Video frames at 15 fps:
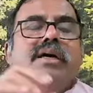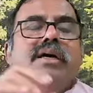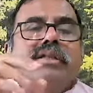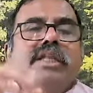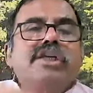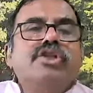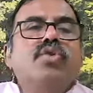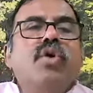
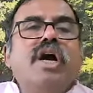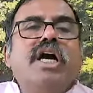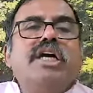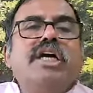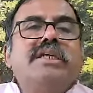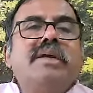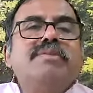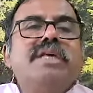There's no
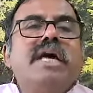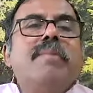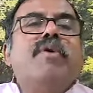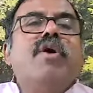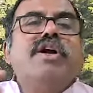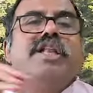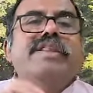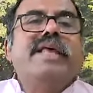customs are
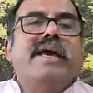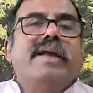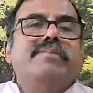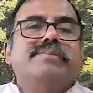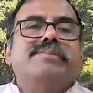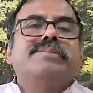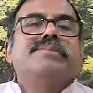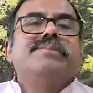brought in there.
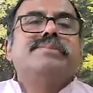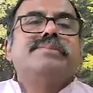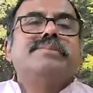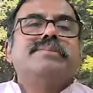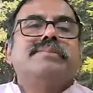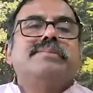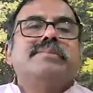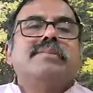
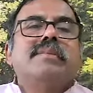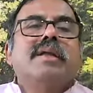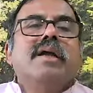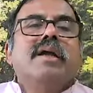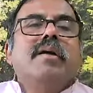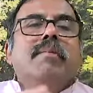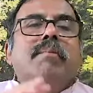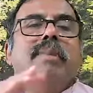
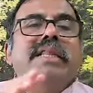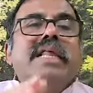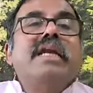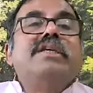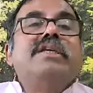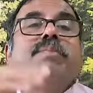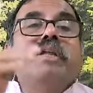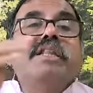But there are
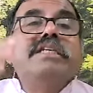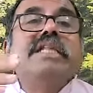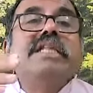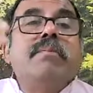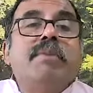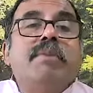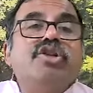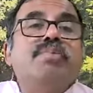Smritis like
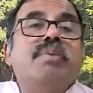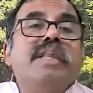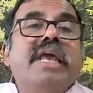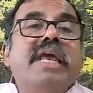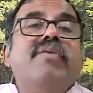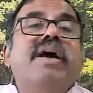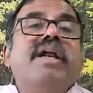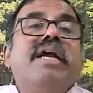
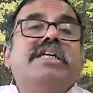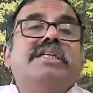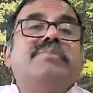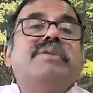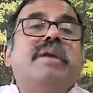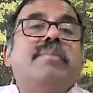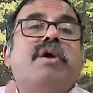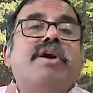Manusmriti where customs
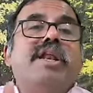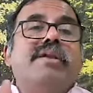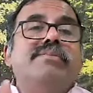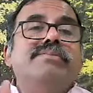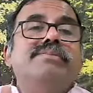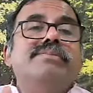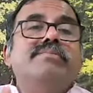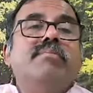are brought in.
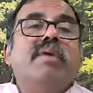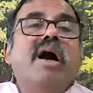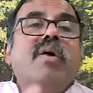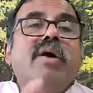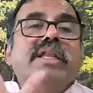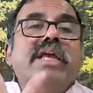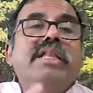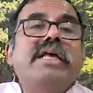
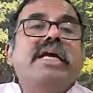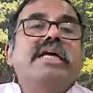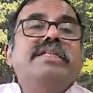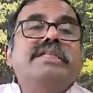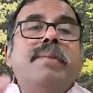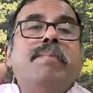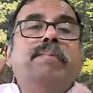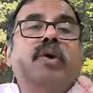Bhagavad Gita is
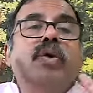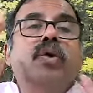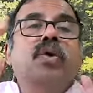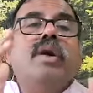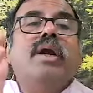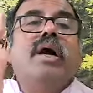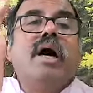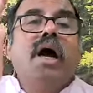a
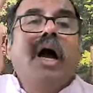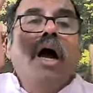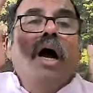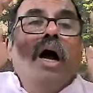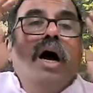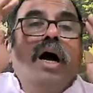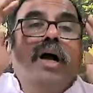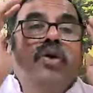pure
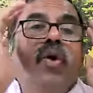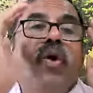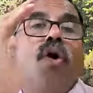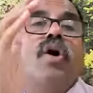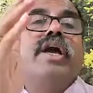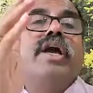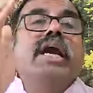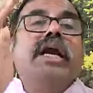
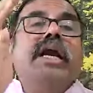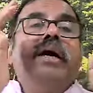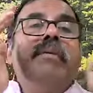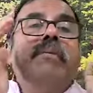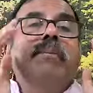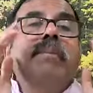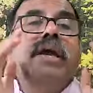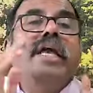yogic
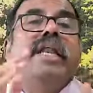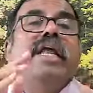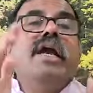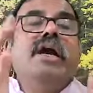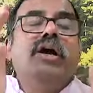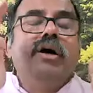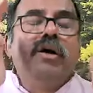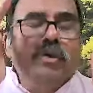
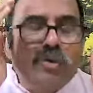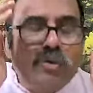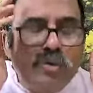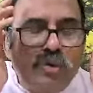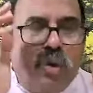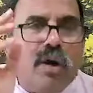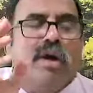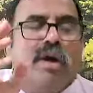meaning,
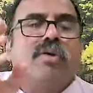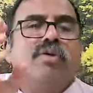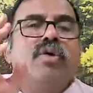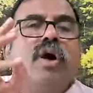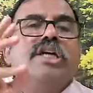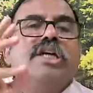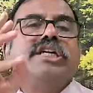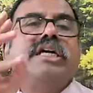
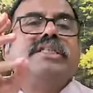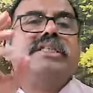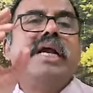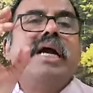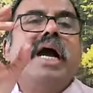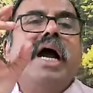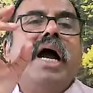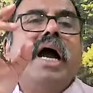Yoga
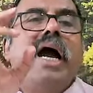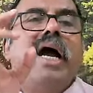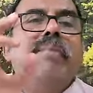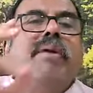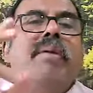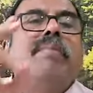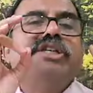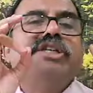Shastra and
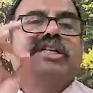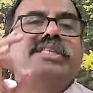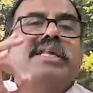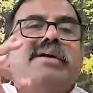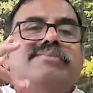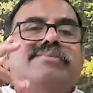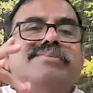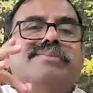Brahma Shastra.